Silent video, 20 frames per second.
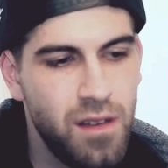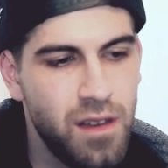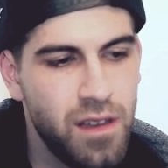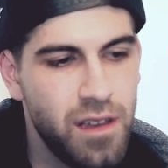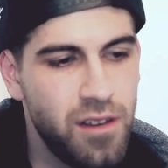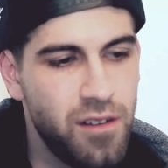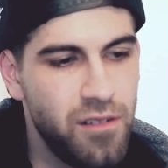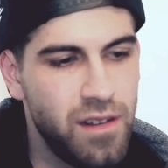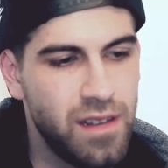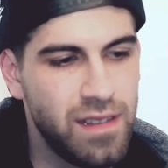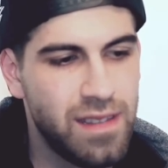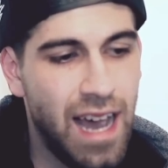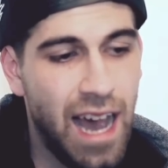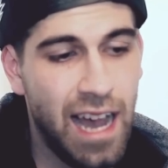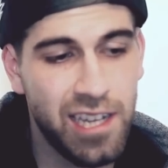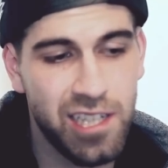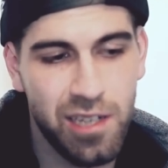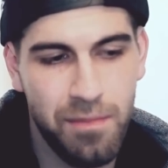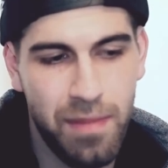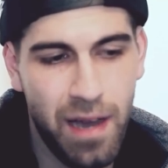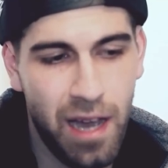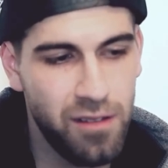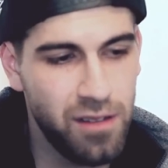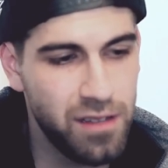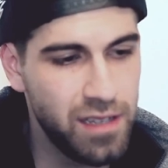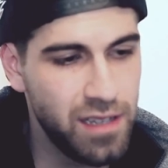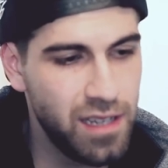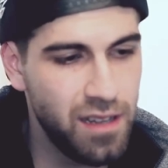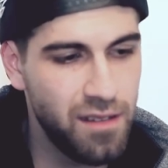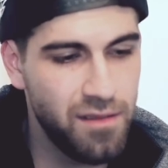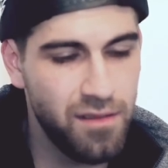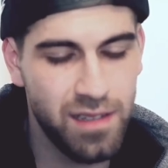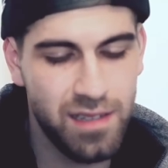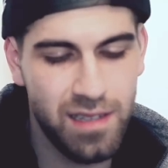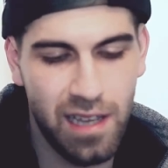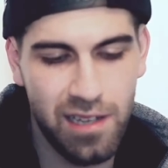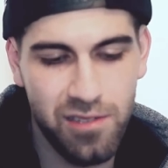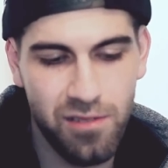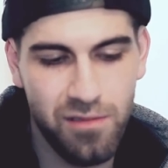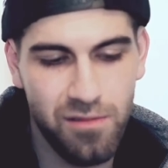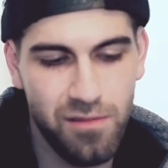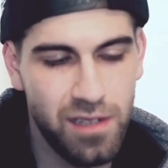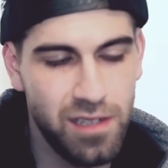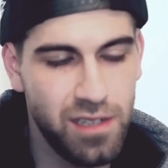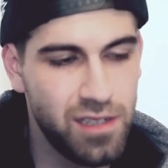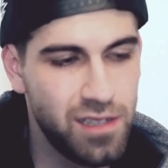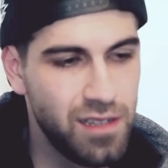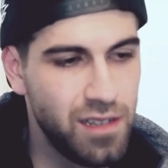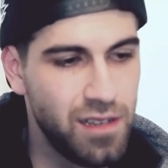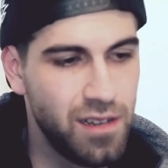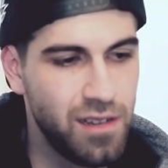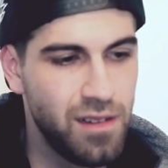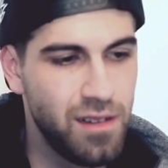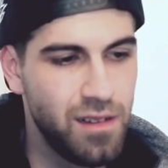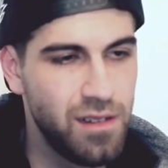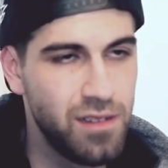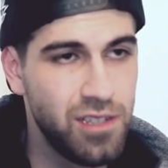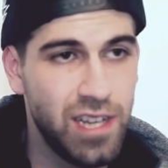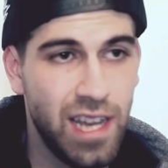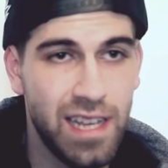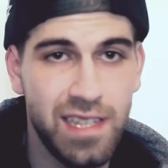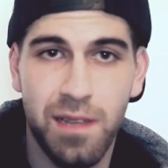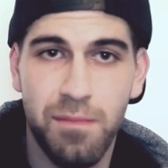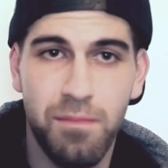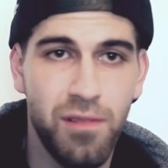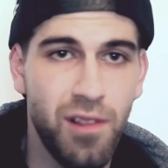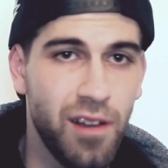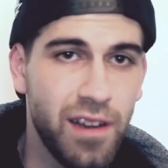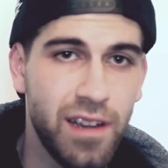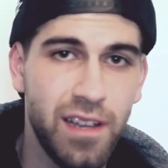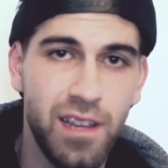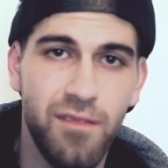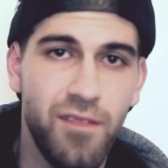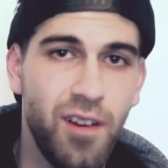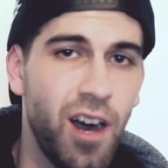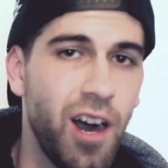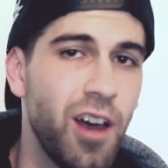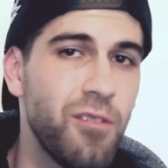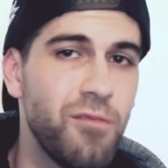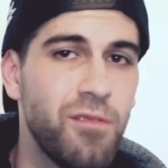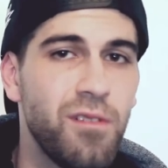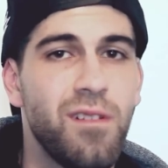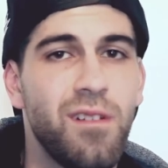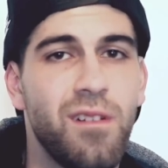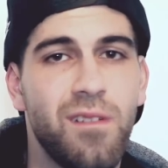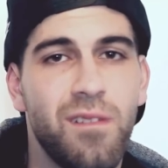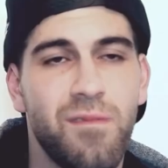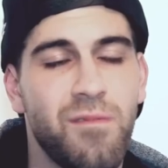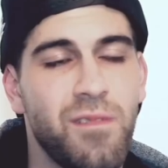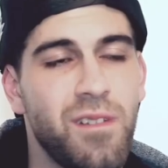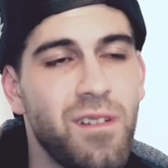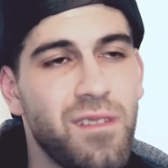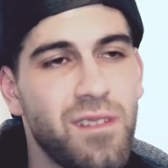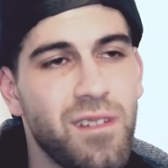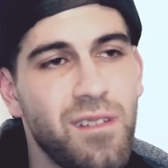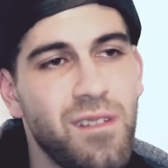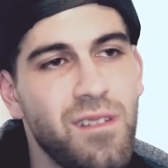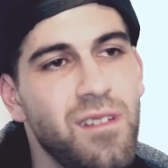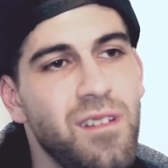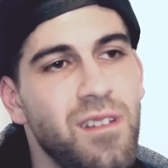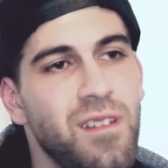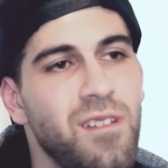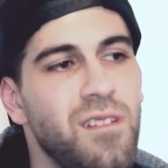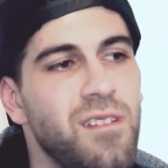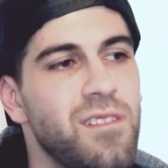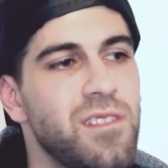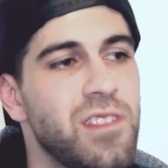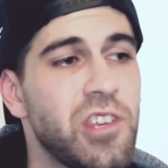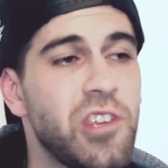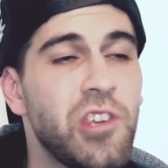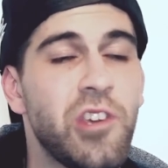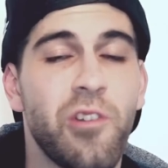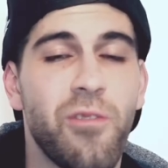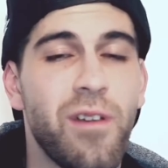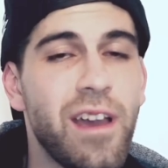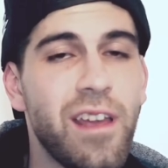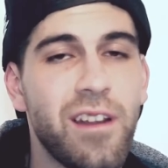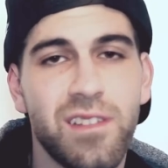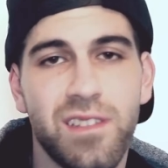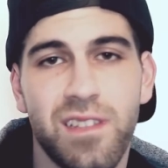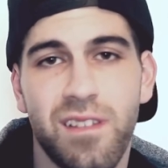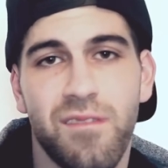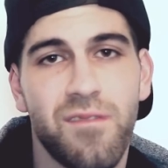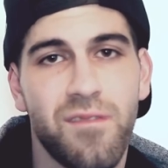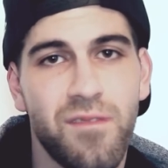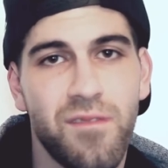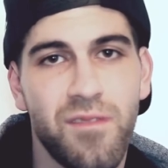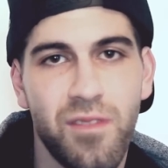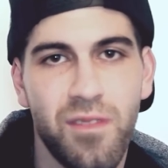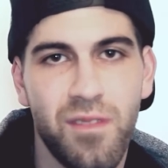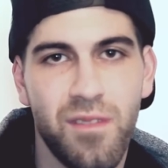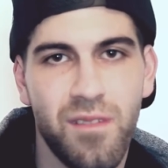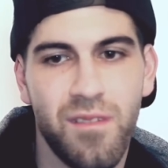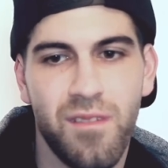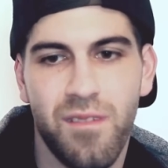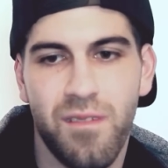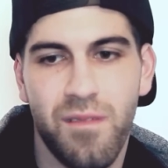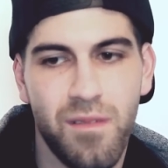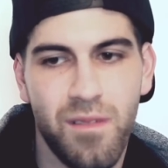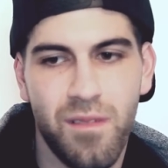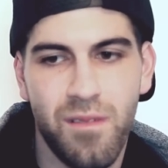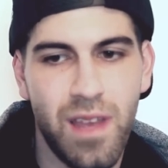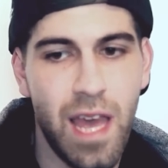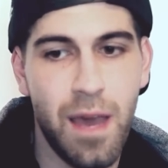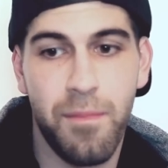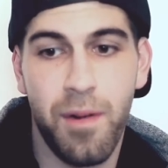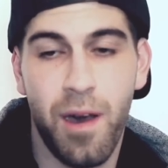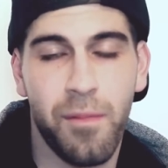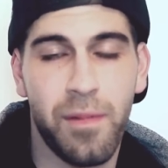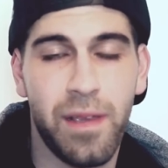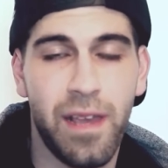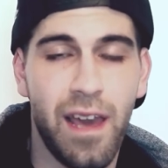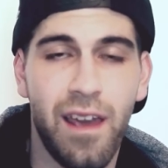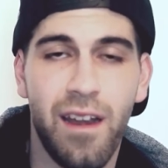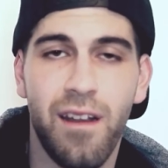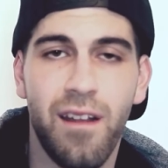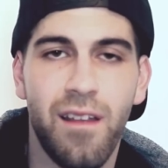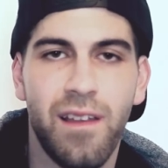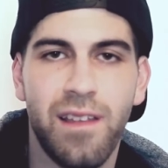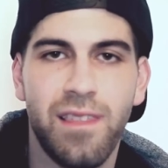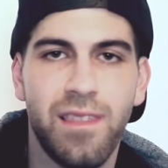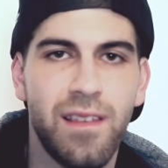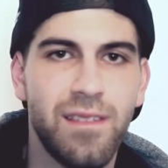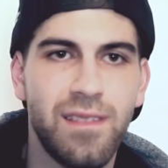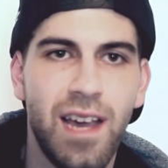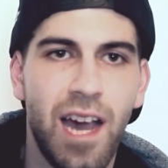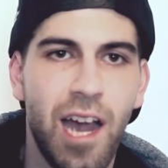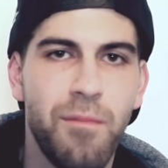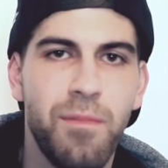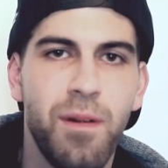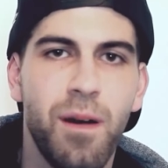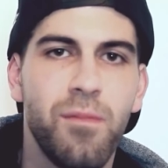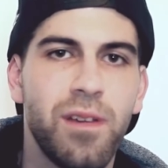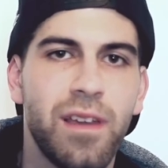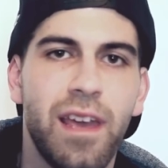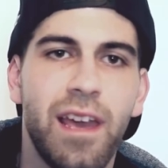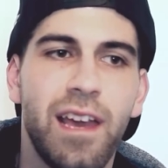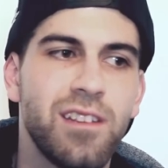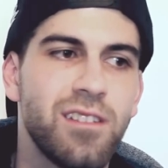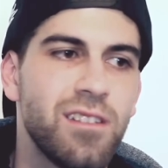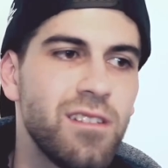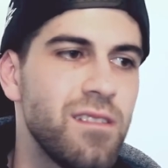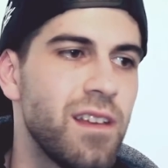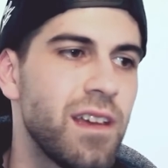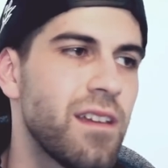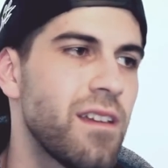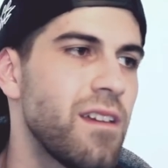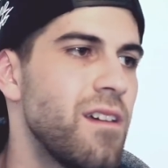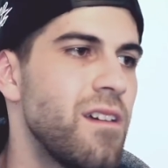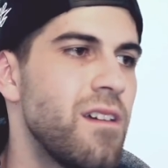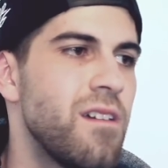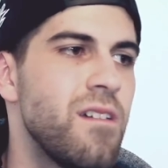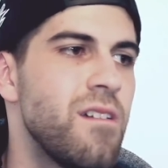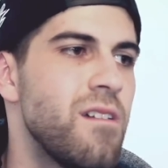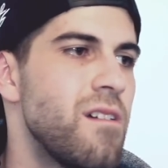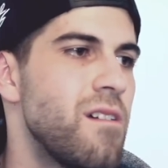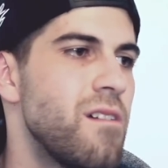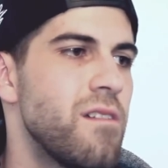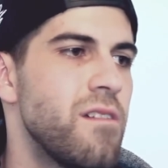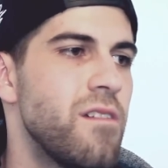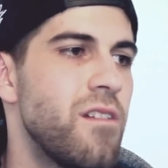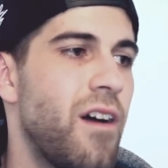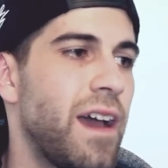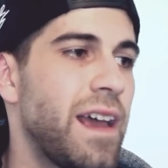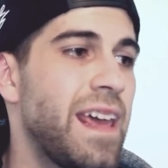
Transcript: You know, Natasha Paolini of the Central Region, Jesse Plunkett of Ottawa, one of the, the curators of Hip Hop Canada, like the entire publication, like you know, I